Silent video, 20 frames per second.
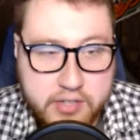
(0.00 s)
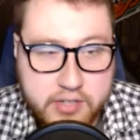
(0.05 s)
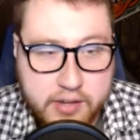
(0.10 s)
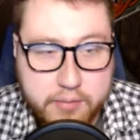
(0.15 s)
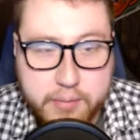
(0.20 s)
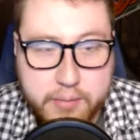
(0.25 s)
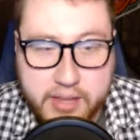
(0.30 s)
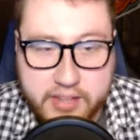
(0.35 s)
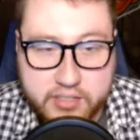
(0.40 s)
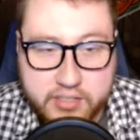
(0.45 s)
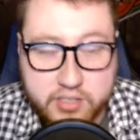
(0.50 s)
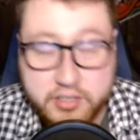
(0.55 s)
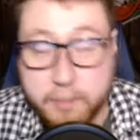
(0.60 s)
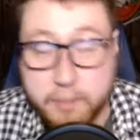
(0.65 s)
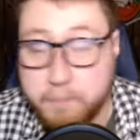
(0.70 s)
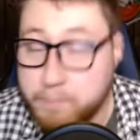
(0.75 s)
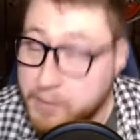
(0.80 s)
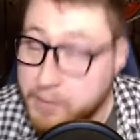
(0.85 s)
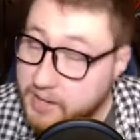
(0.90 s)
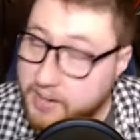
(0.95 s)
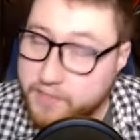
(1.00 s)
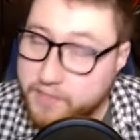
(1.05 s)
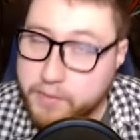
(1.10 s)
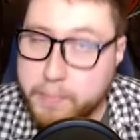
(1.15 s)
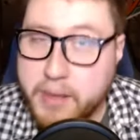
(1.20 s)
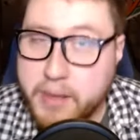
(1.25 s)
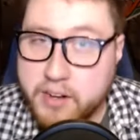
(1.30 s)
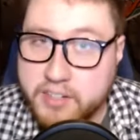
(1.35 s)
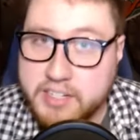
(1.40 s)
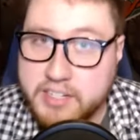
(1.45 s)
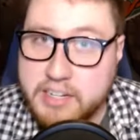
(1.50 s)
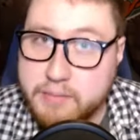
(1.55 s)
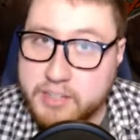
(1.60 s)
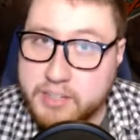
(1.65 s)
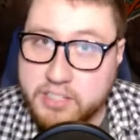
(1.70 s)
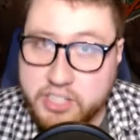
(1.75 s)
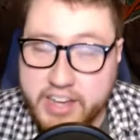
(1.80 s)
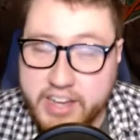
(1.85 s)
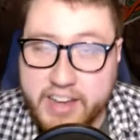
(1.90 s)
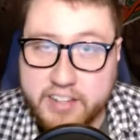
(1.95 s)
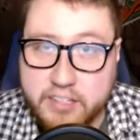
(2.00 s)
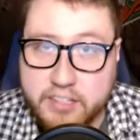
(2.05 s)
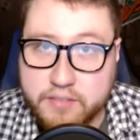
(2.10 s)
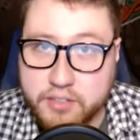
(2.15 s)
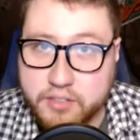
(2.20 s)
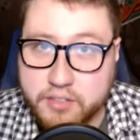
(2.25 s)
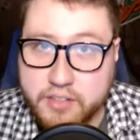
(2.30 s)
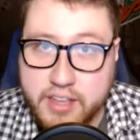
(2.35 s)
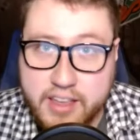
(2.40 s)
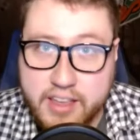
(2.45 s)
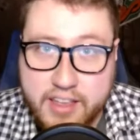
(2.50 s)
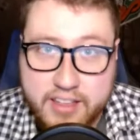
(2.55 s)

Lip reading: Tampa Bay is just a bit of a better team than Jacksonville.